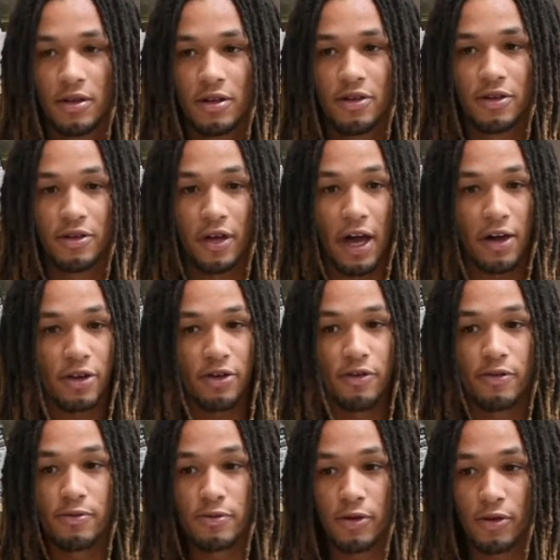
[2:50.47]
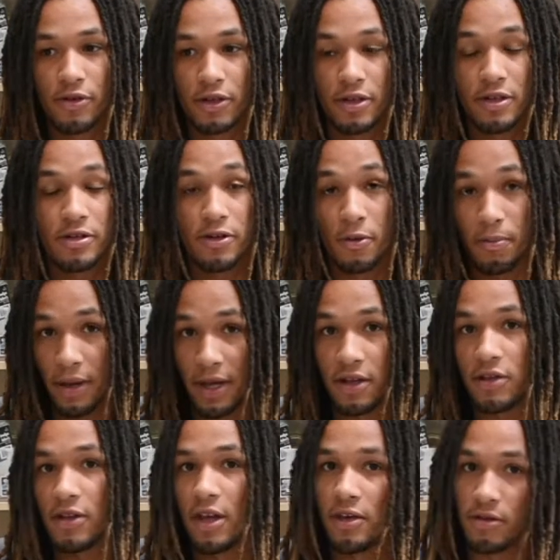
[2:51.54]
So now you're using your
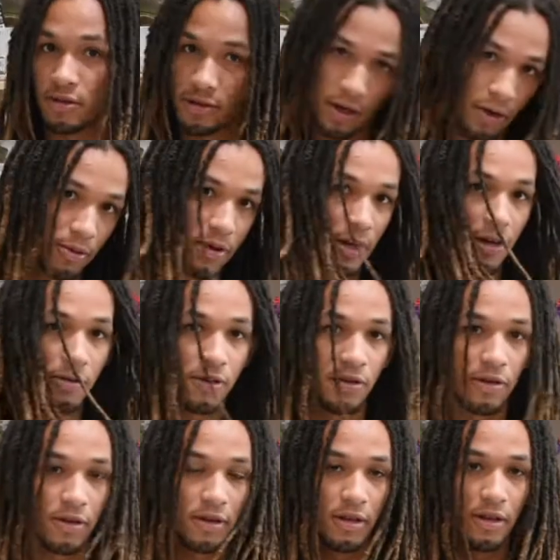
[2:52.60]
bass and your tone notes.